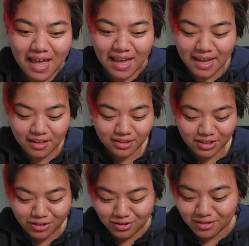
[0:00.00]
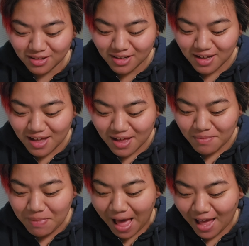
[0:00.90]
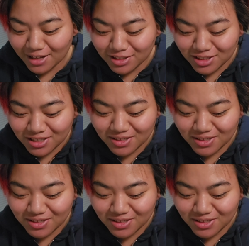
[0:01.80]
a little badge.